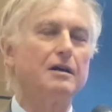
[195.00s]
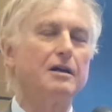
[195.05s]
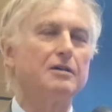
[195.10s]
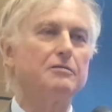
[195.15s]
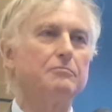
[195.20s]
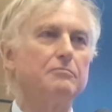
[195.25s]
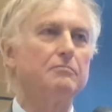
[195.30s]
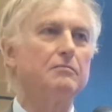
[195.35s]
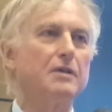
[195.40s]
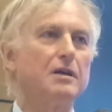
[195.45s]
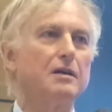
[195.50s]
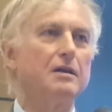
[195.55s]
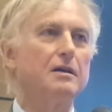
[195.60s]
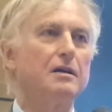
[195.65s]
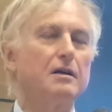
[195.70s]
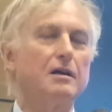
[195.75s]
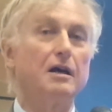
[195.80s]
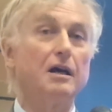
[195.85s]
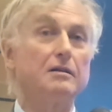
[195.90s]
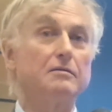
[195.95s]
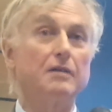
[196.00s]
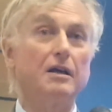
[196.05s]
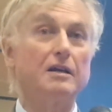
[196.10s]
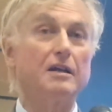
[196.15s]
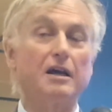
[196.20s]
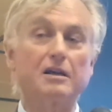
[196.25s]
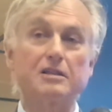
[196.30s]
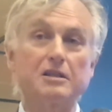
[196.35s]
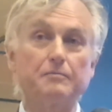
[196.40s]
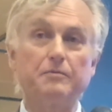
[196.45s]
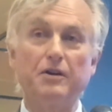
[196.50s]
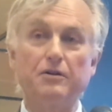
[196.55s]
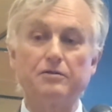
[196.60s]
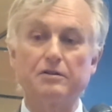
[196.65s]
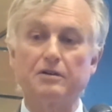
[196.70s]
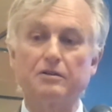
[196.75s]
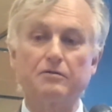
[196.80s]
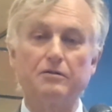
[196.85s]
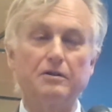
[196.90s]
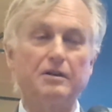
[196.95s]
Um, and, and I suppose
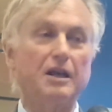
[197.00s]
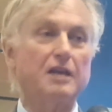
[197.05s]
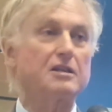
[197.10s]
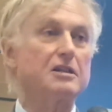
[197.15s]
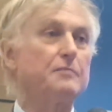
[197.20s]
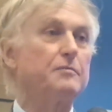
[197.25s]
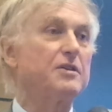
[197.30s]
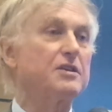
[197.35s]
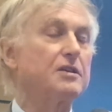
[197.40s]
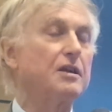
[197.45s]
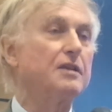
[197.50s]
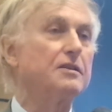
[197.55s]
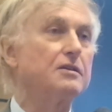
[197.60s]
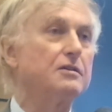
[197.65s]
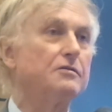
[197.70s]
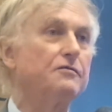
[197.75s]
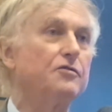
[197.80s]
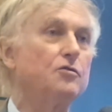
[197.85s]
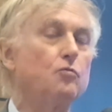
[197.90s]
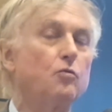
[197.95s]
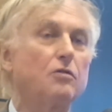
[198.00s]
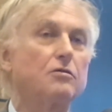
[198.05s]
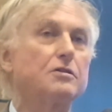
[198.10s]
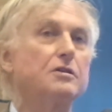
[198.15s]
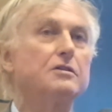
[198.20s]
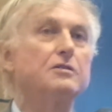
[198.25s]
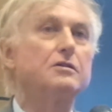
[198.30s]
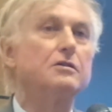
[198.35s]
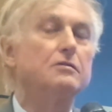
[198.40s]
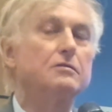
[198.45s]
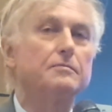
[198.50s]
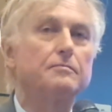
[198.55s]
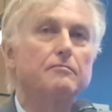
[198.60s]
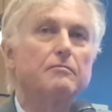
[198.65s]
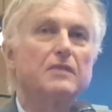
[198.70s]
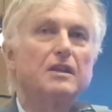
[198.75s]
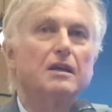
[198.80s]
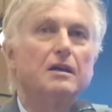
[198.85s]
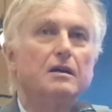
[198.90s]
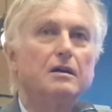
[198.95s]
it has to be said that if you wanted to
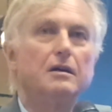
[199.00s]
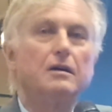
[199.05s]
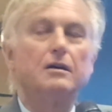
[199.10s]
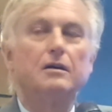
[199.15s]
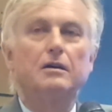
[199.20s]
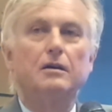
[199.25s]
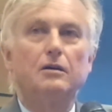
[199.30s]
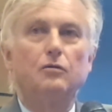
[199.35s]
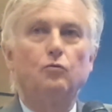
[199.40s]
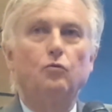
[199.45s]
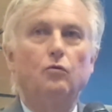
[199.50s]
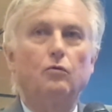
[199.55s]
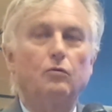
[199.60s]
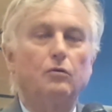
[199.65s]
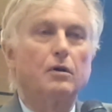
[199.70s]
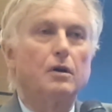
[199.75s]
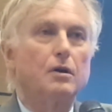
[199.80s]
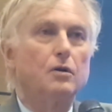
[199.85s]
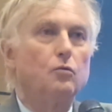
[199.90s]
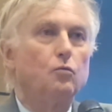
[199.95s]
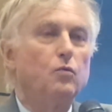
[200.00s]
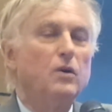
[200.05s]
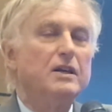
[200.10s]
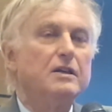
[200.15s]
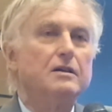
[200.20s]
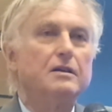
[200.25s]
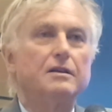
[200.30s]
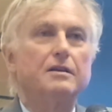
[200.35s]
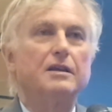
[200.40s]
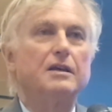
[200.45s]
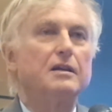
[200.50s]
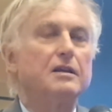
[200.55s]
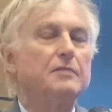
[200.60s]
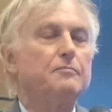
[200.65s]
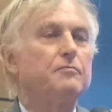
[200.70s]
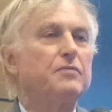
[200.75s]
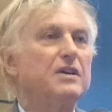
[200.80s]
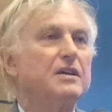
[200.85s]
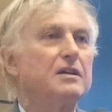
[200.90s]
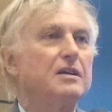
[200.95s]
win the
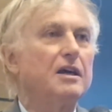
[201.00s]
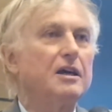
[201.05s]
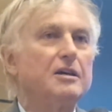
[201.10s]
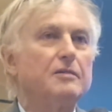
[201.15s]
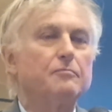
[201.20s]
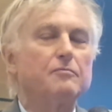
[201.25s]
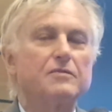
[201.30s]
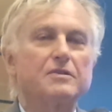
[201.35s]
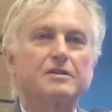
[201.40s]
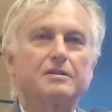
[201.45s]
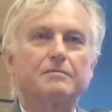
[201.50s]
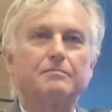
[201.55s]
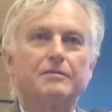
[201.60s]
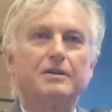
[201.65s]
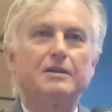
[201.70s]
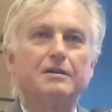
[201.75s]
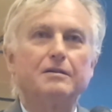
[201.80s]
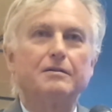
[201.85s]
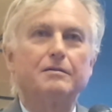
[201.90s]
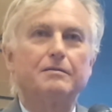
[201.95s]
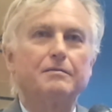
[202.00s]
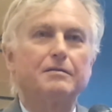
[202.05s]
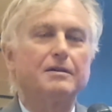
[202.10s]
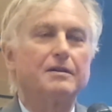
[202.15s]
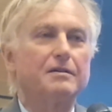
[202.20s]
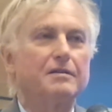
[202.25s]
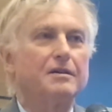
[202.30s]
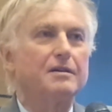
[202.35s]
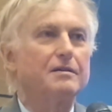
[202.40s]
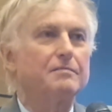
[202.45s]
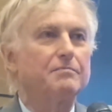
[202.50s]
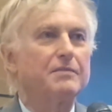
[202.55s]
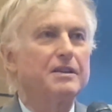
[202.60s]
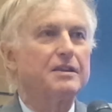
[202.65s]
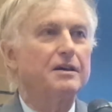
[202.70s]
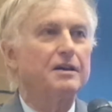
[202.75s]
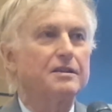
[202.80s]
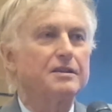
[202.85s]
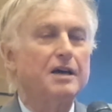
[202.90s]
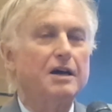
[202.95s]
Olympic Games in a,
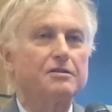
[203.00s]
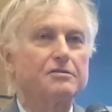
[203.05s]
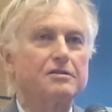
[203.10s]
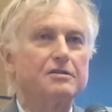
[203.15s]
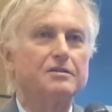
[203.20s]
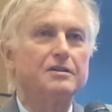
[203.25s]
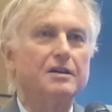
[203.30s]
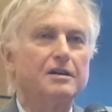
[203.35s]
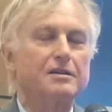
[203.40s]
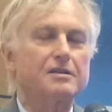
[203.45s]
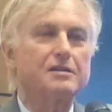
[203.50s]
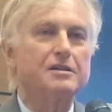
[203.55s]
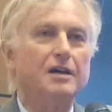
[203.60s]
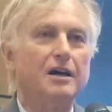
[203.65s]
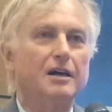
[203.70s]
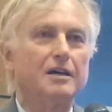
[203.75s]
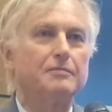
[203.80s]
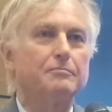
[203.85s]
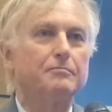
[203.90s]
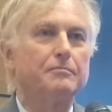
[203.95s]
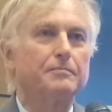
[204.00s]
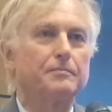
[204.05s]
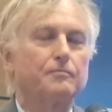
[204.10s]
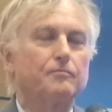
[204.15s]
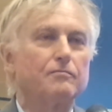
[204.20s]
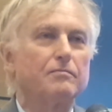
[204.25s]
a thousand years' time,